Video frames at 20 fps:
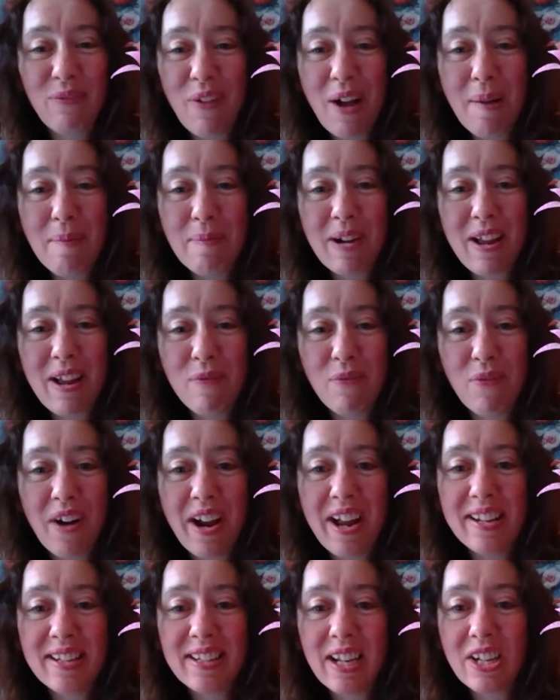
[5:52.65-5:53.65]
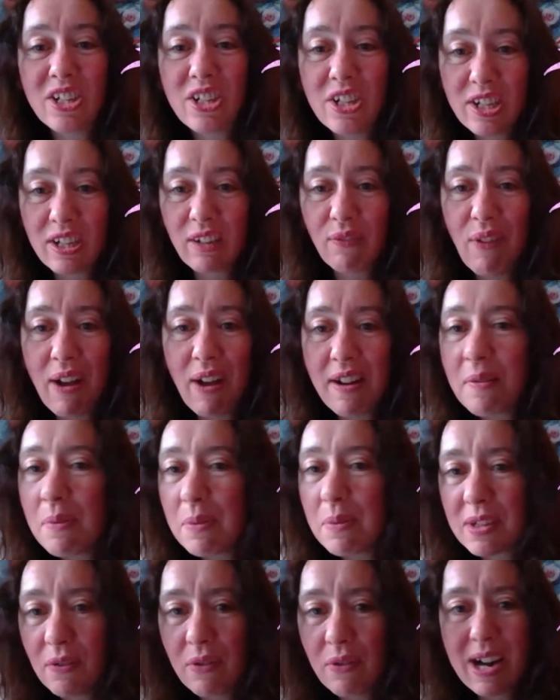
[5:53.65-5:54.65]
family, friends, and she just found it
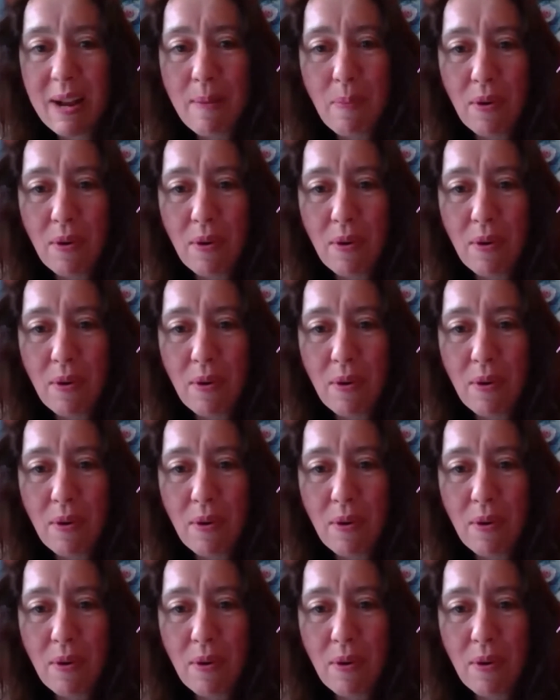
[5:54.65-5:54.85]
was a really